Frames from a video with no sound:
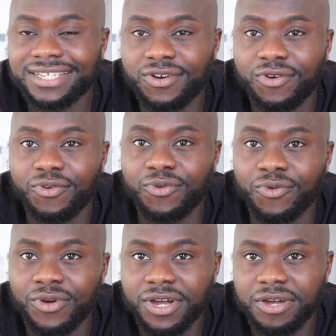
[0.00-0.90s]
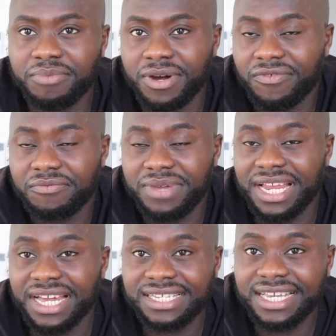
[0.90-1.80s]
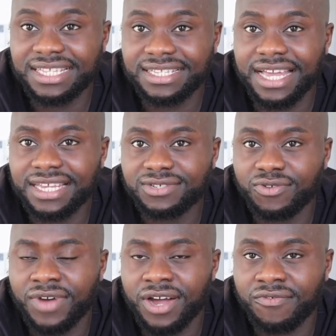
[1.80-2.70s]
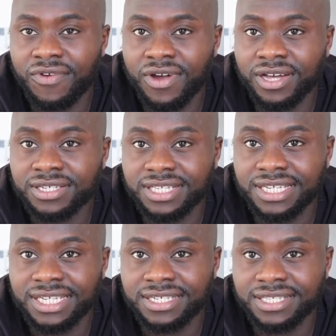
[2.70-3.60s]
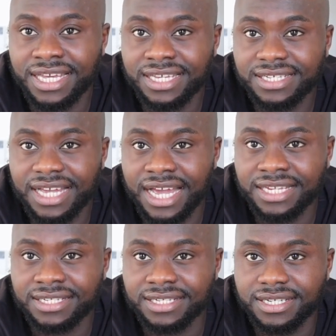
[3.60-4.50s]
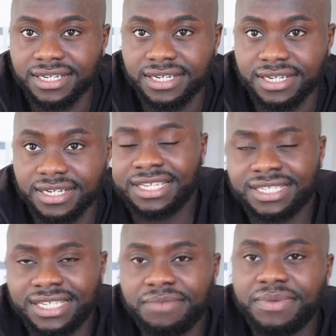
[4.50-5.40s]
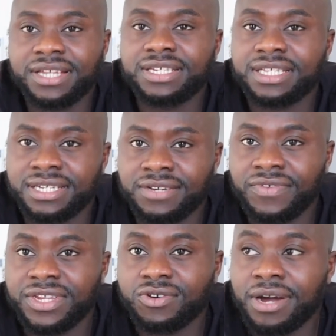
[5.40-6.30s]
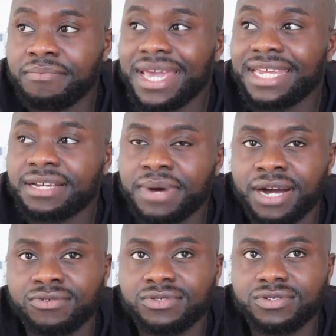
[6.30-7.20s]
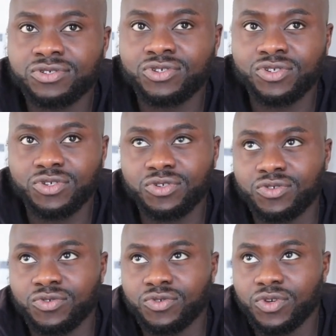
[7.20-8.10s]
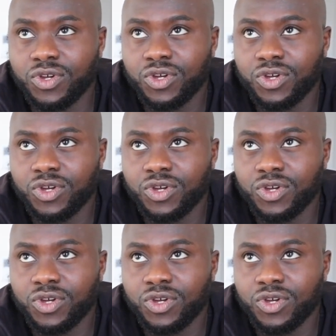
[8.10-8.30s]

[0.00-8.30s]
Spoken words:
So, but for me, like I said, there is no right or wrong answer to these things. And it's similar to the video I made about, should you